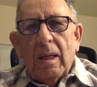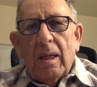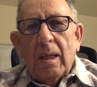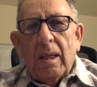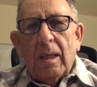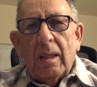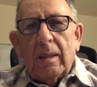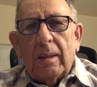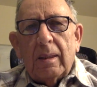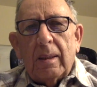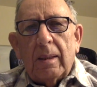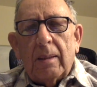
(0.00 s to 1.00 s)
and
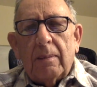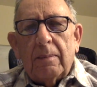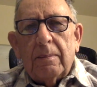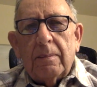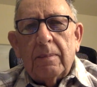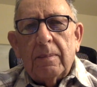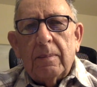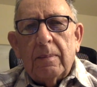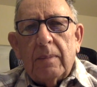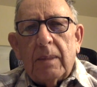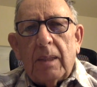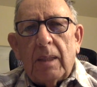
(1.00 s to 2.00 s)
um,
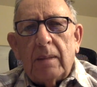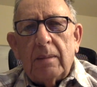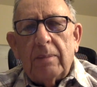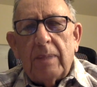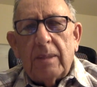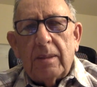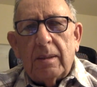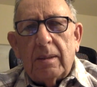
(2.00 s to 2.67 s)
got the basic